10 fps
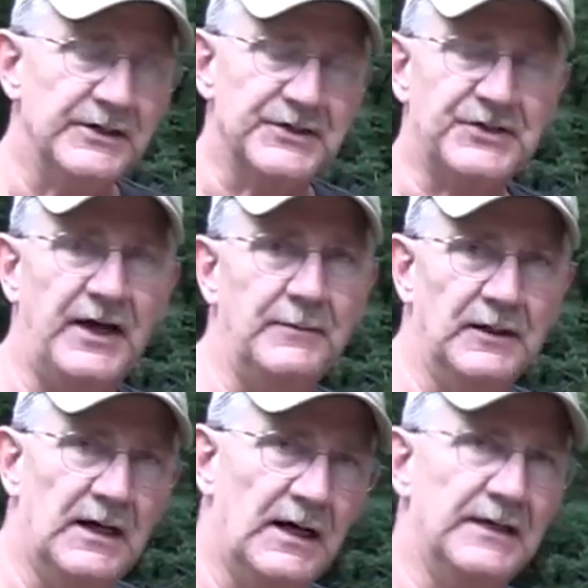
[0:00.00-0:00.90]
to
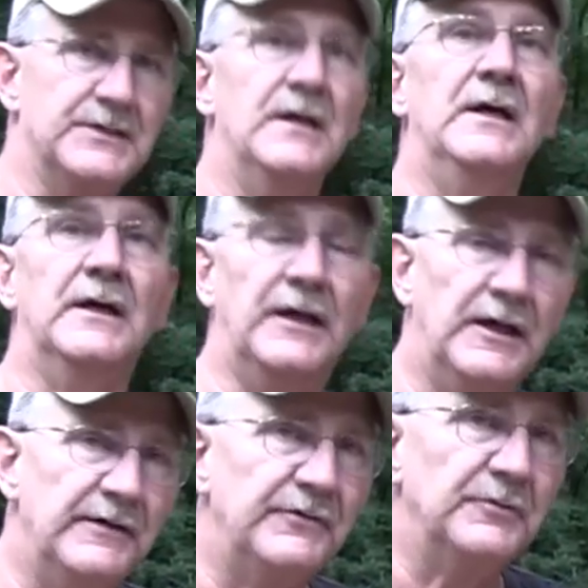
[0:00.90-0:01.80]
stabilize a
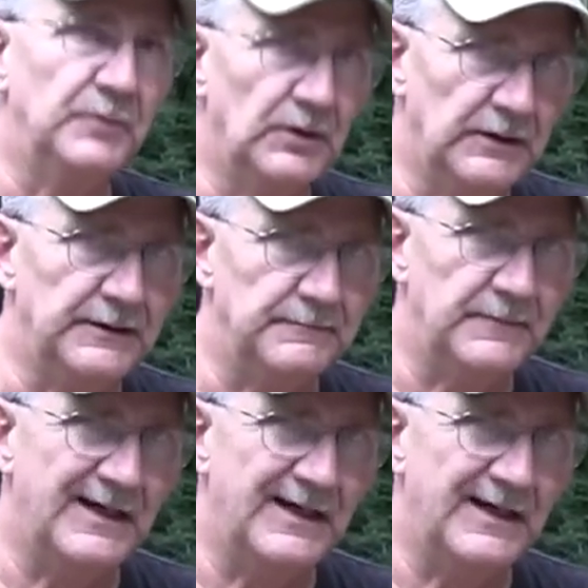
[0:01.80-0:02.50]
heavier bullet.